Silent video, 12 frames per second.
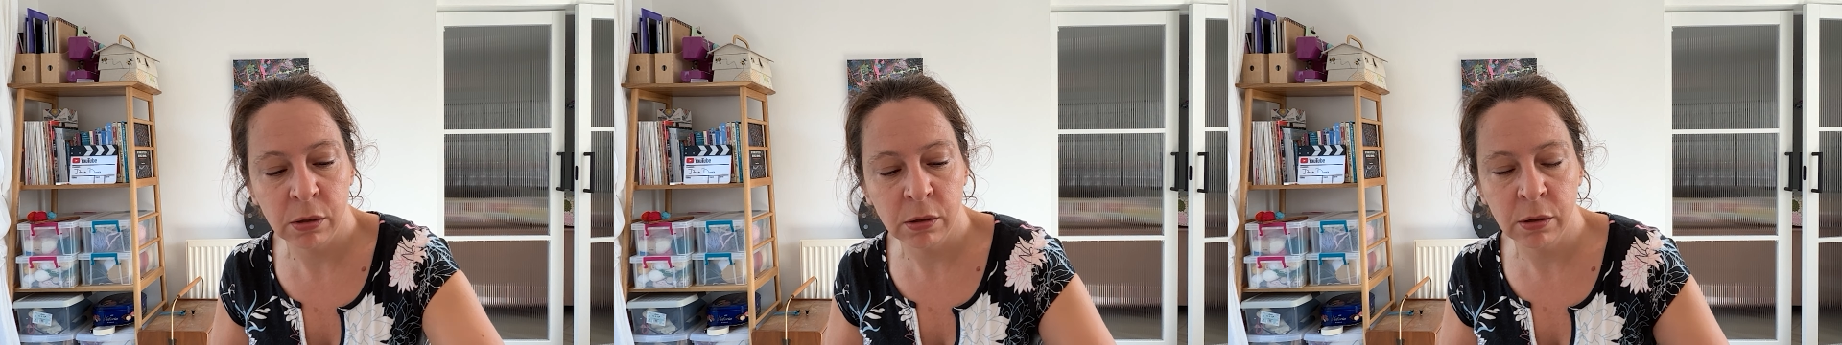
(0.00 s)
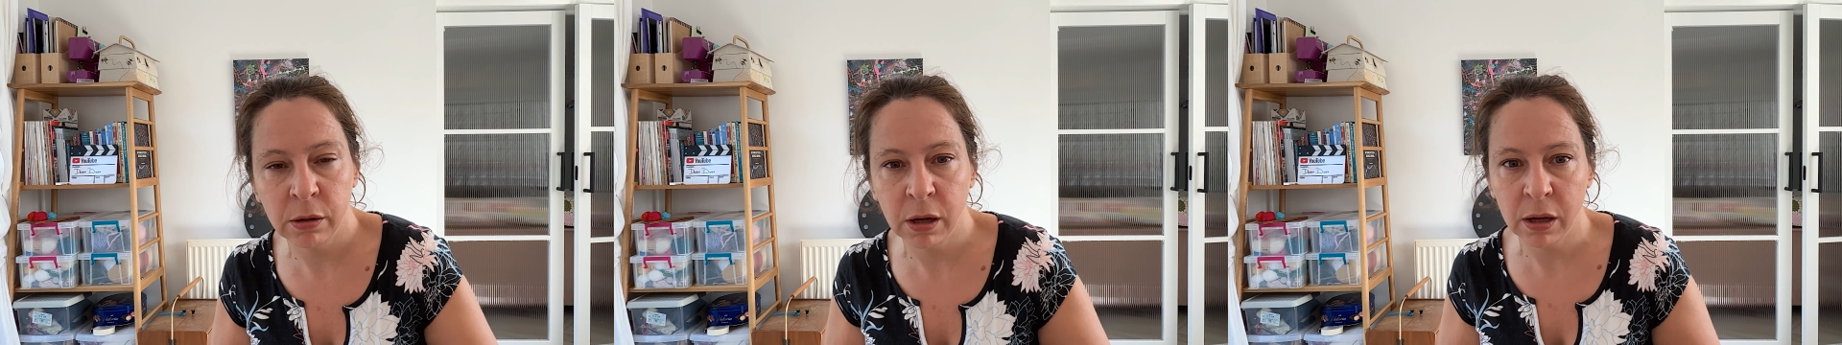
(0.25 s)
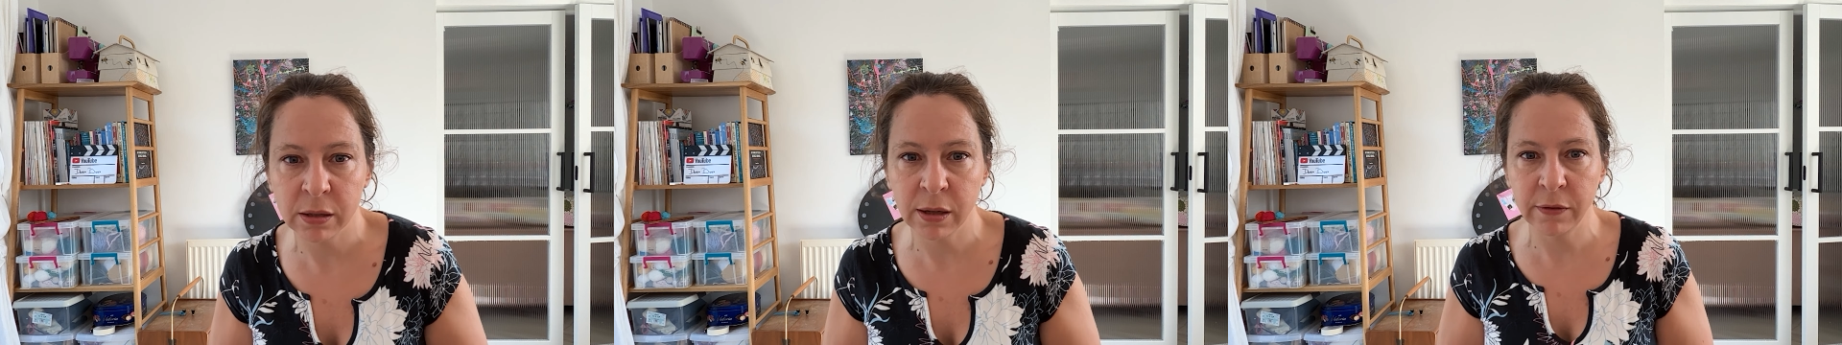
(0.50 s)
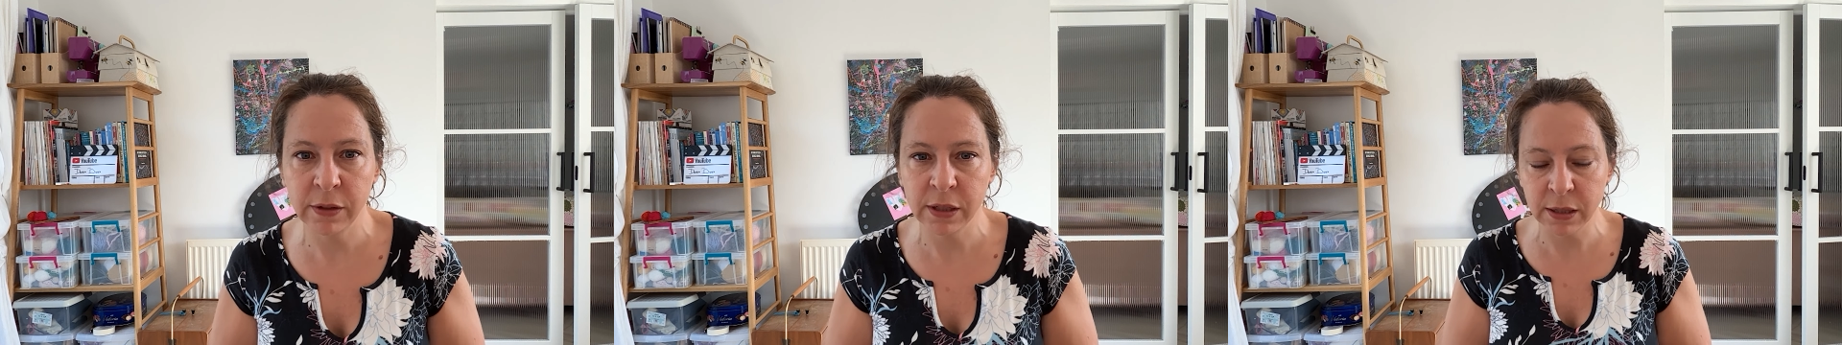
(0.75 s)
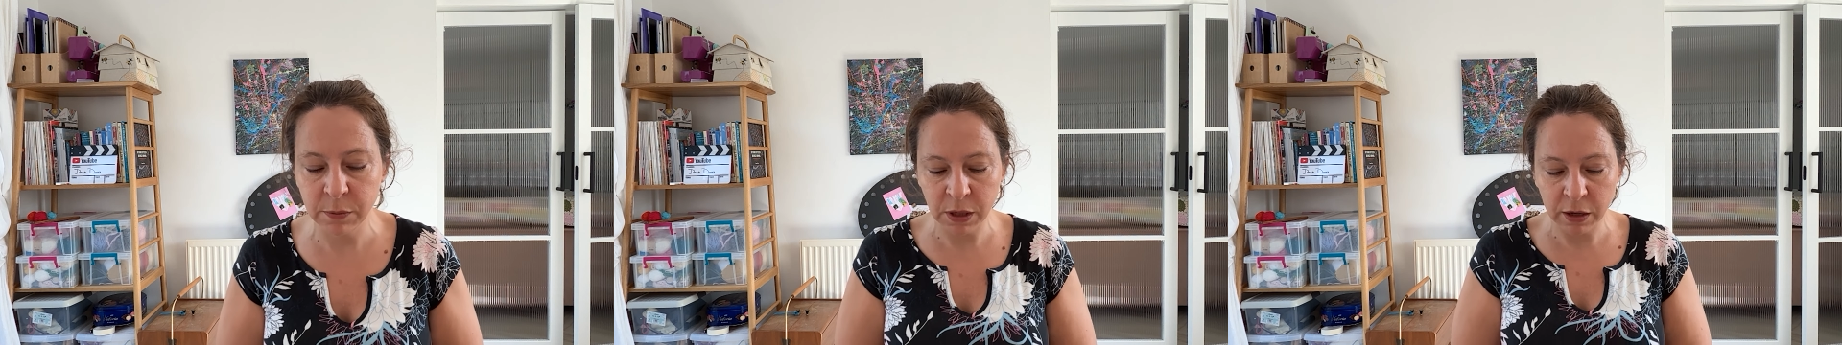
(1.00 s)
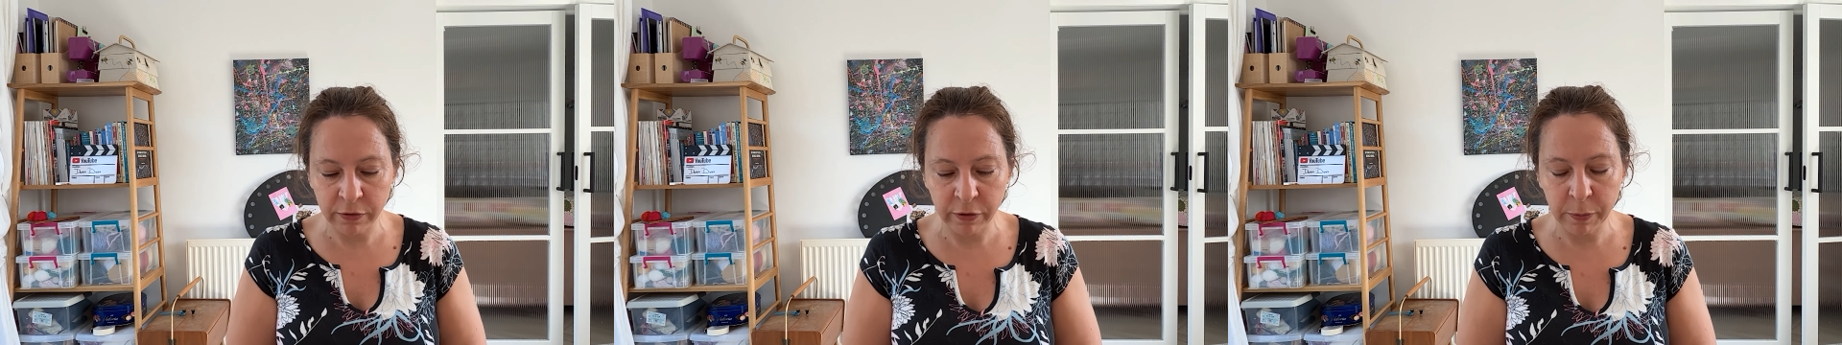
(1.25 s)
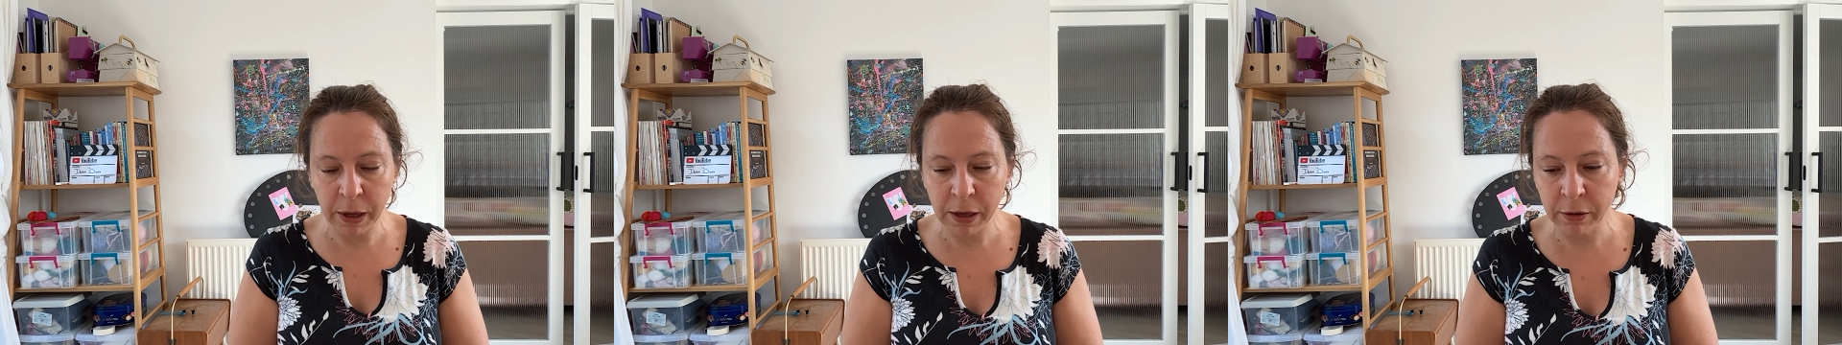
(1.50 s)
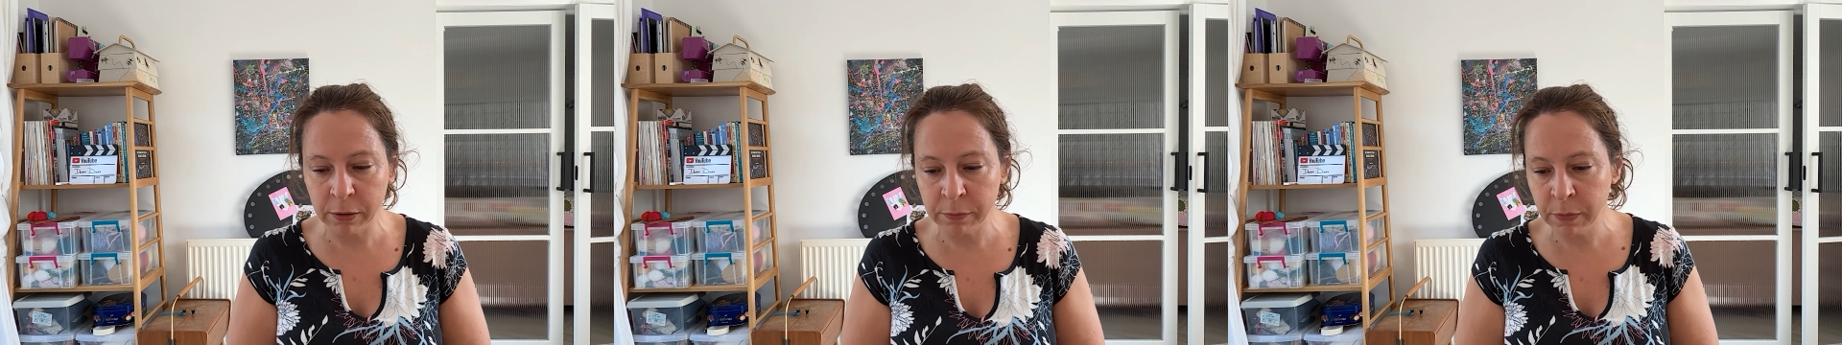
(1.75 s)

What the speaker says: you'd like to have a deep dive about,